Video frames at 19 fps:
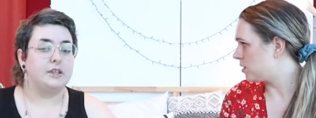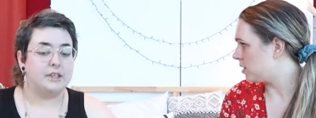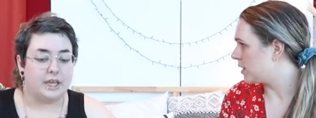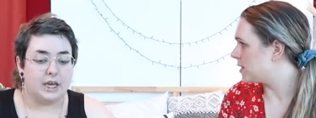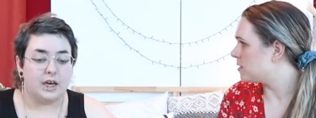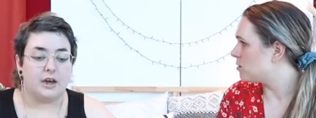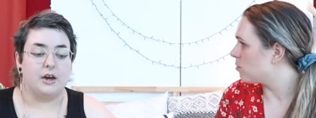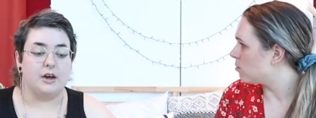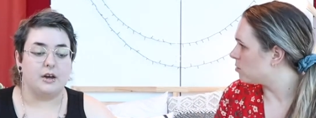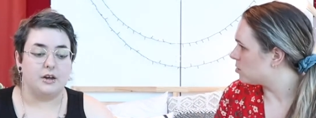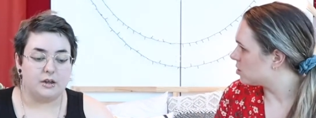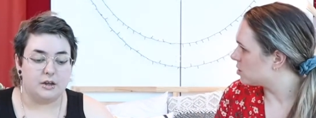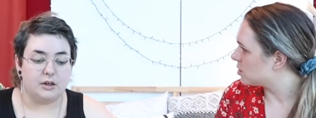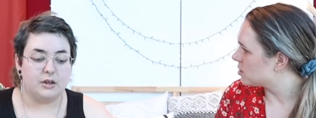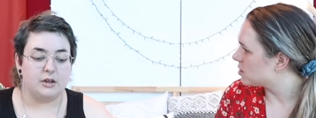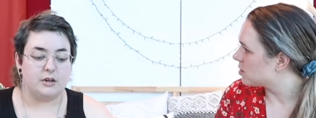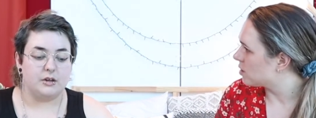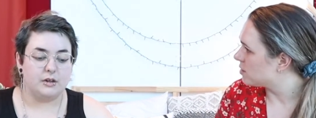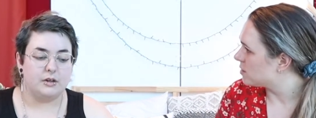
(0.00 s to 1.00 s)
Speaker 1: yeah. exhaustion
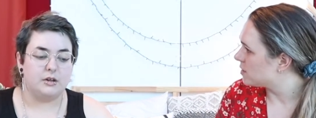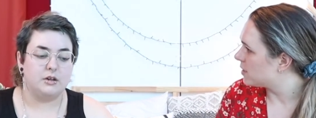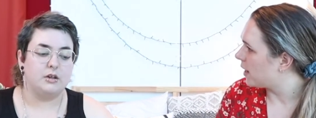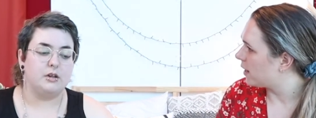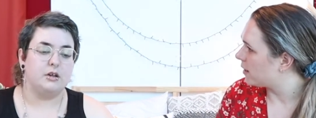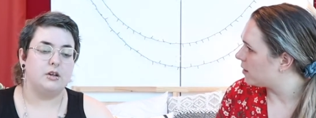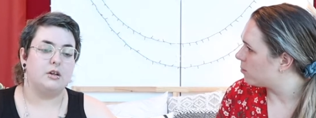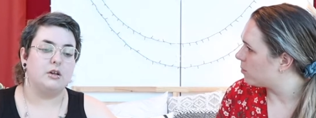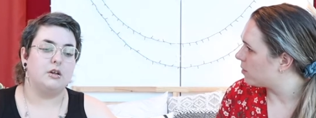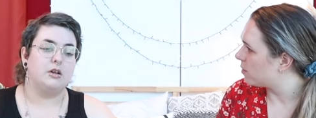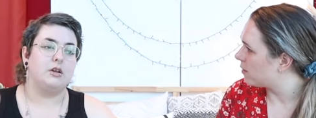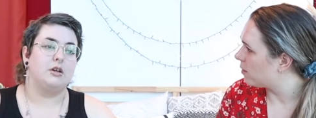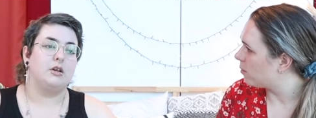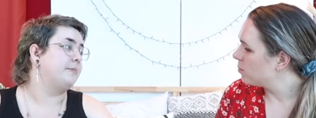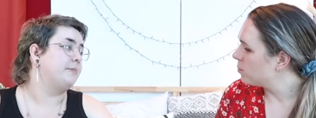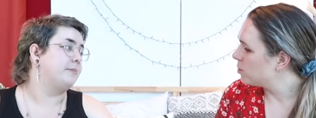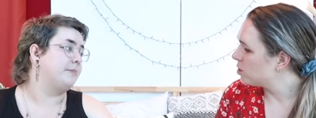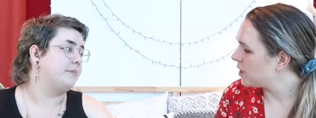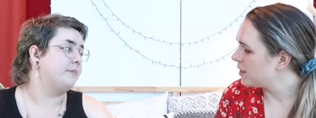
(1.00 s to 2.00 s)
associated with it,
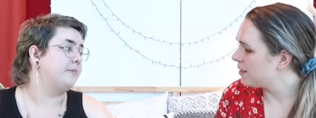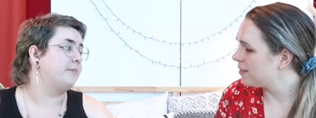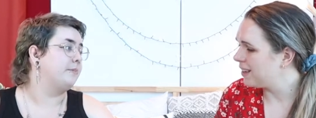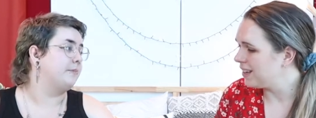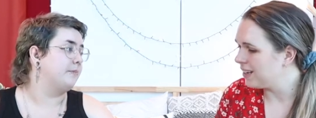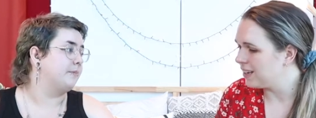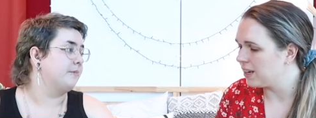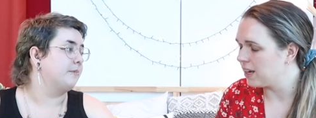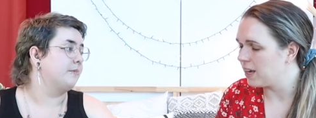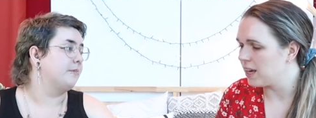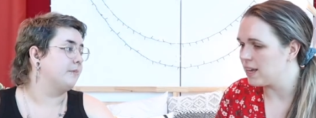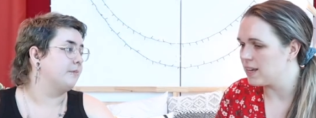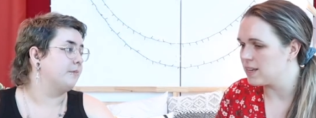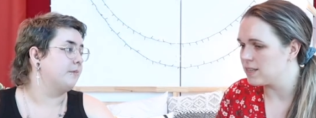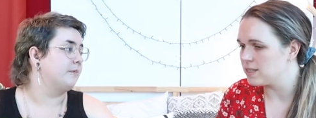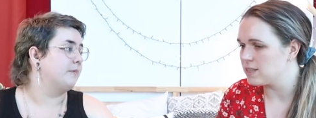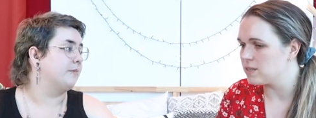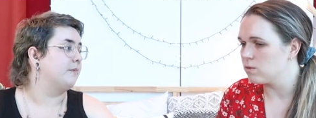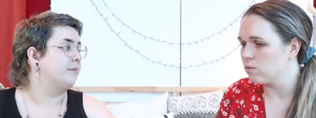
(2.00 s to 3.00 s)
which I think
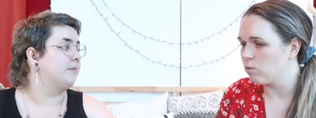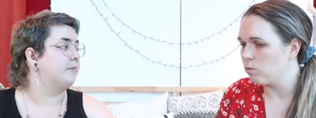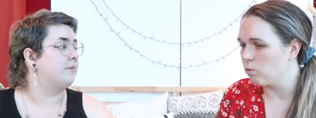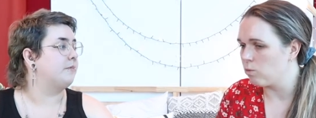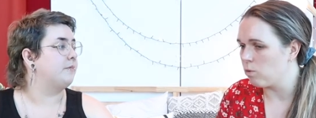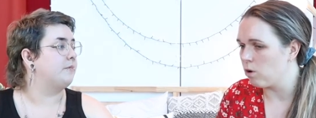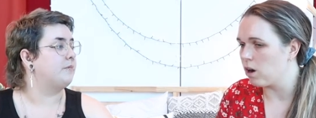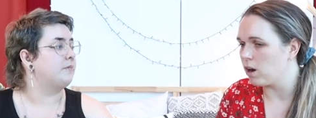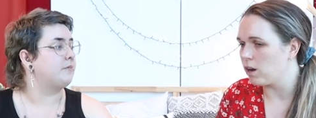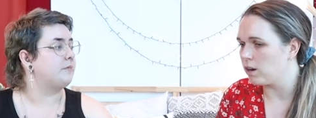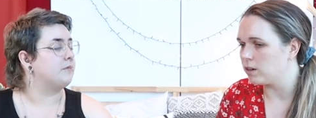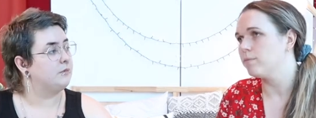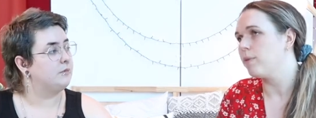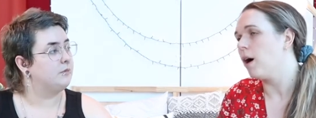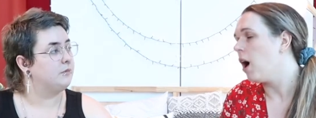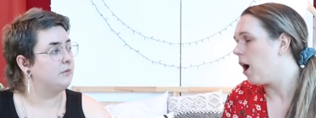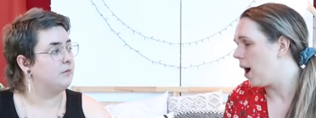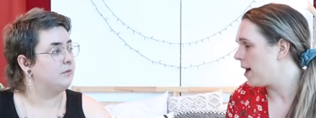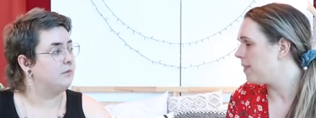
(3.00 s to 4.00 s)
is what
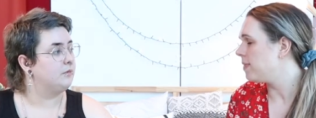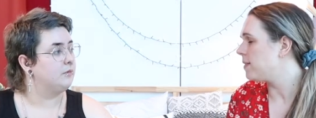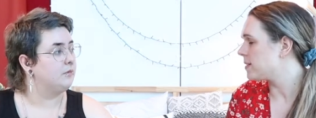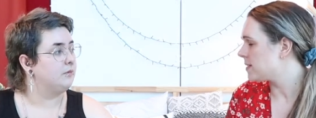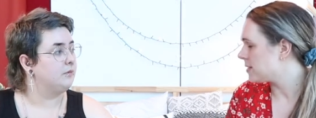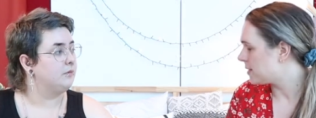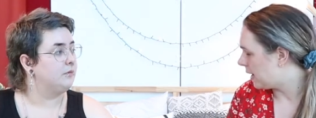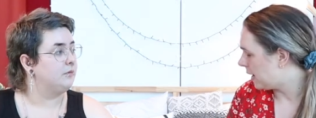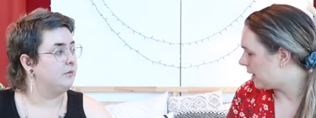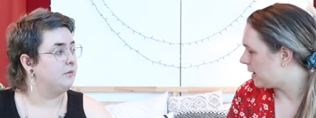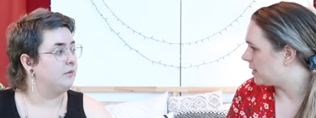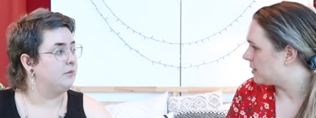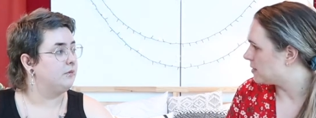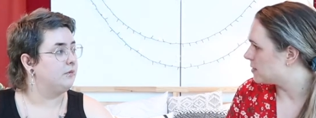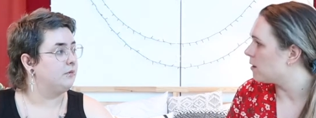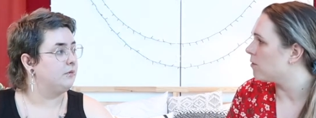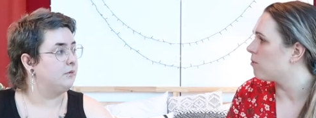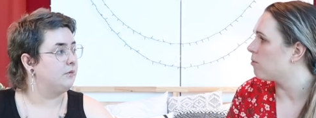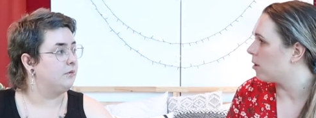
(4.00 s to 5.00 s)
behind the scenes
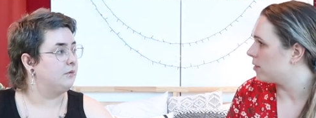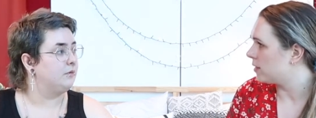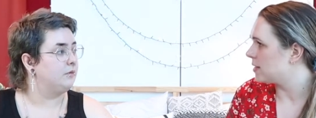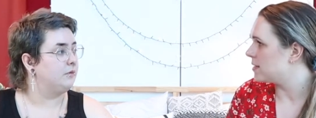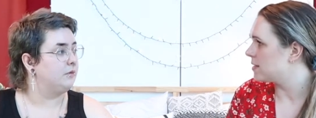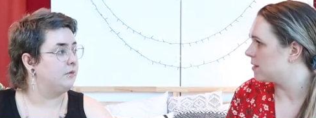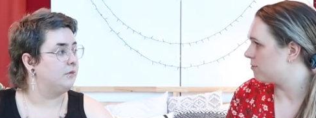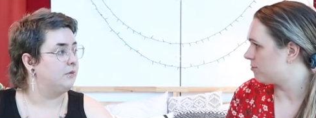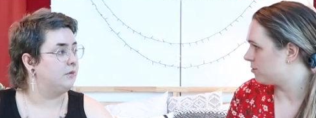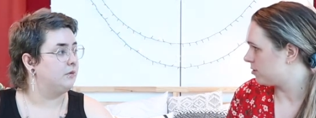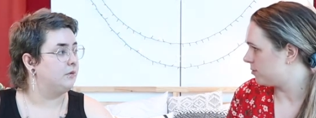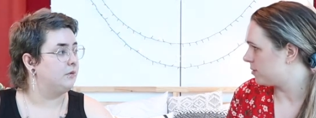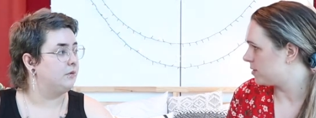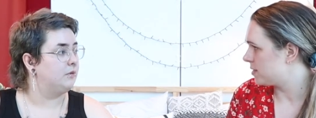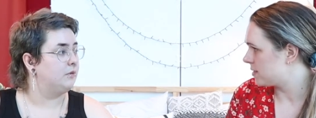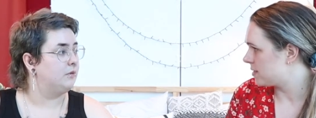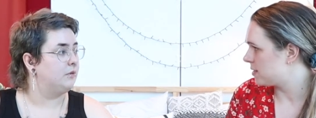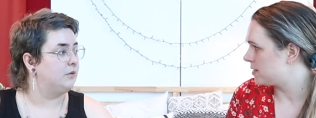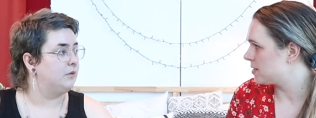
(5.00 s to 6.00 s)
of what these
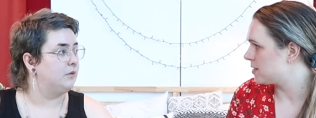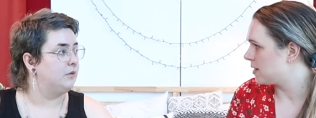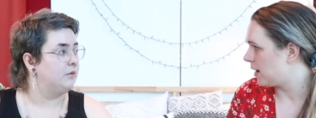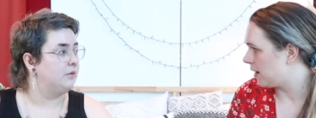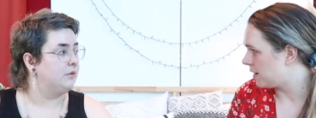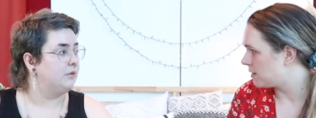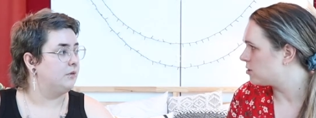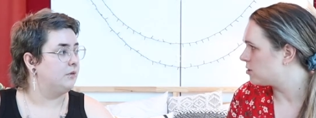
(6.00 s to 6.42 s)
influencers are